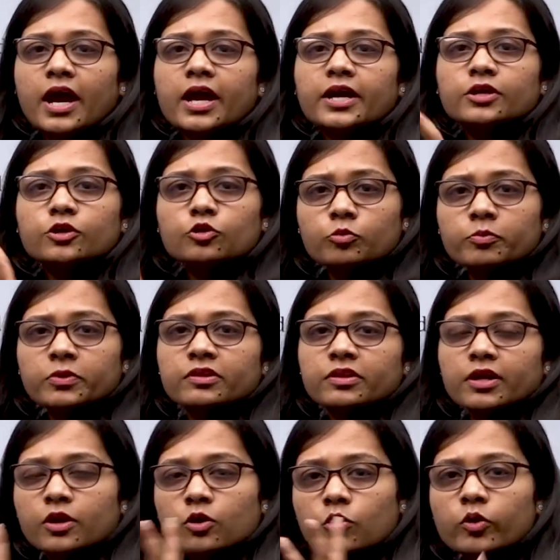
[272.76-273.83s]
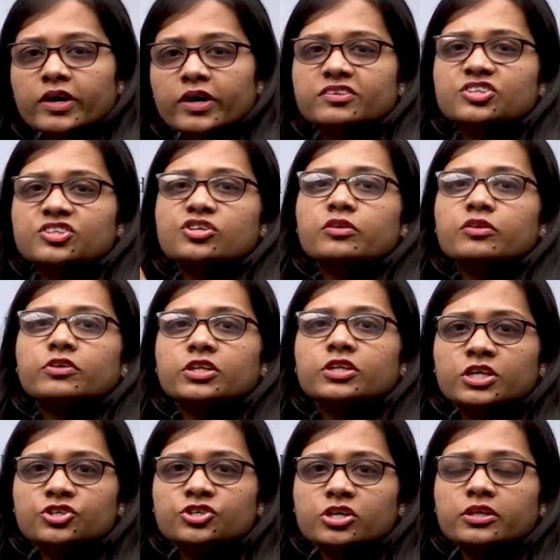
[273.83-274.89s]
and humans are coexisting with
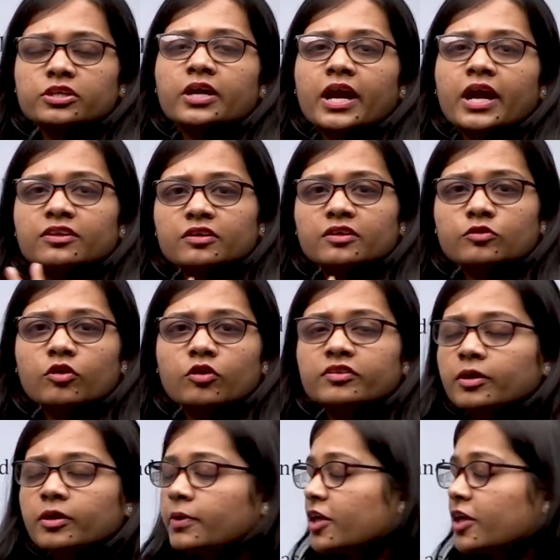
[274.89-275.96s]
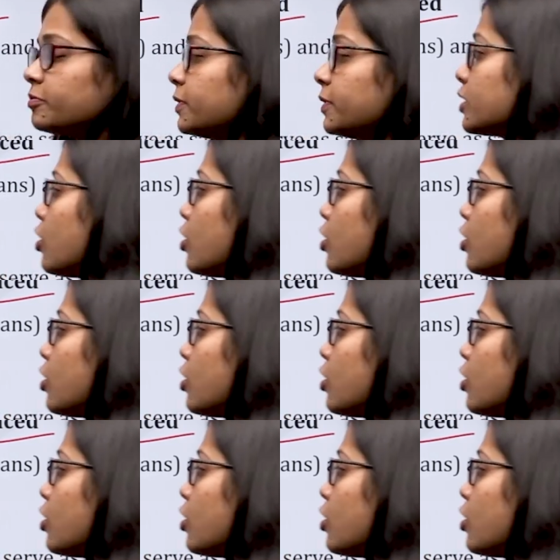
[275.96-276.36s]
each other, and this concept has been